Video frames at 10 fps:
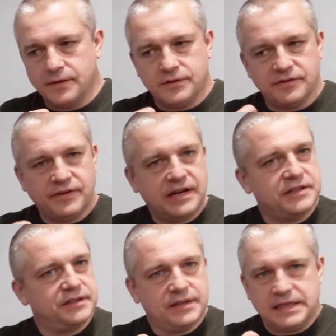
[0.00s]
On the
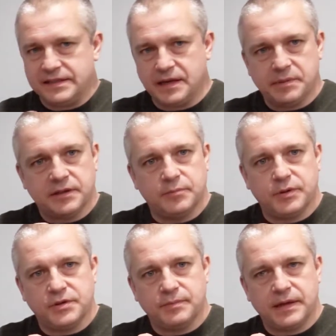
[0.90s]
finish, it's typical
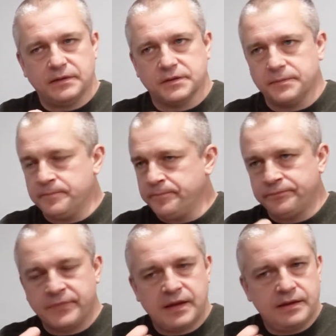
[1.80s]
Bushmills.
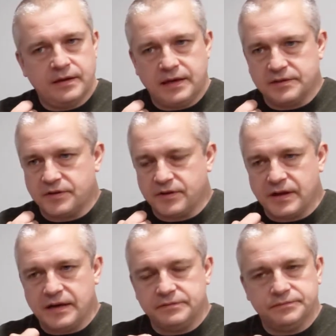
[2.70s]
It's got
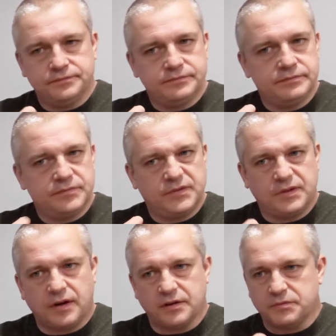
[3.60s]
that
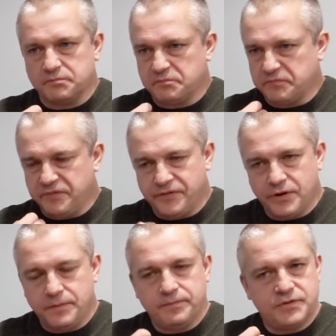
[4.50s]
dark
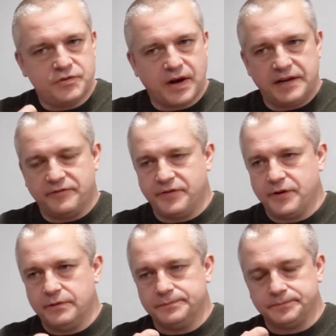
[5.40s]
fruit, dried
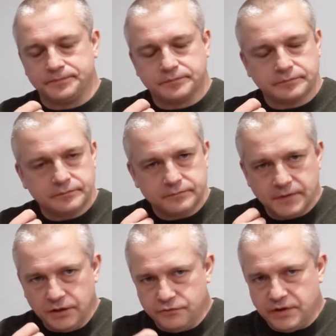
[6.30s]
fruit,
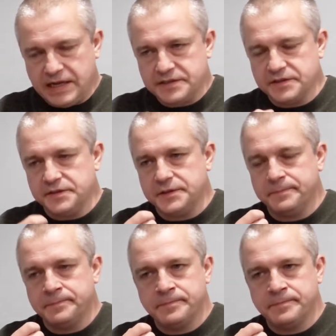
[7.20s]
raisins,